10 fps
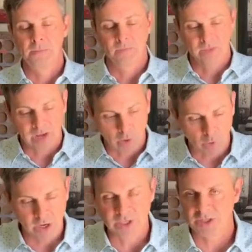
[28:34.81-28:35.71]
that I
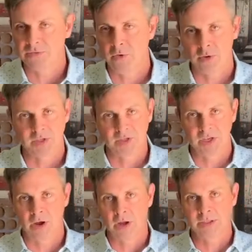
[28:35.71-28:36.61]
want to just focus
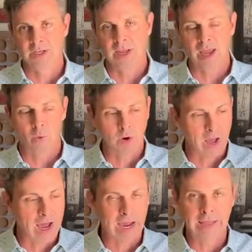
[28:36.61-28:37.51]
in on today, I want
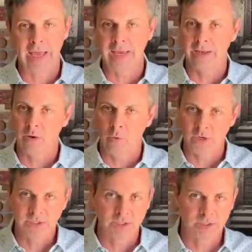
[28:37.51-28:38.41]
to highlight, I
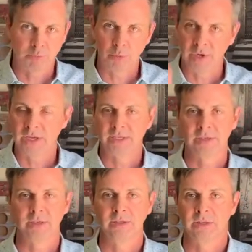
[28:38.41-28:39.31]
want to just bring it
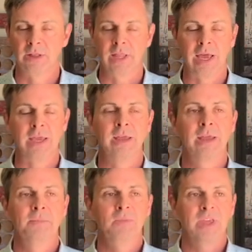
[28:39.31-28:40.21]
to, to the light,
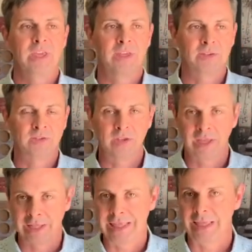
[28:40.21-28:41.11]
is
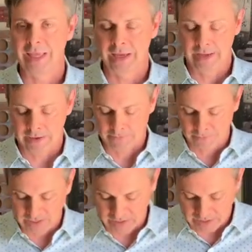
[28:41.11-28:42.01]
in
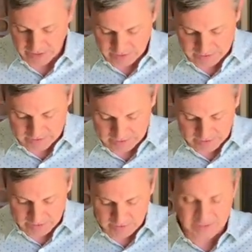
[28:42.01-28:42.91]
um, it, it is
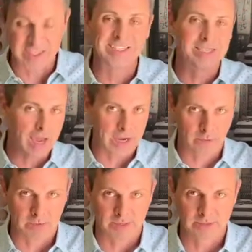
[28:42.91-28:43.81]
th- this
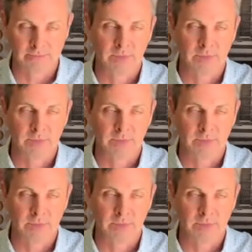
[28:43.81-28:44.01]
entitlement.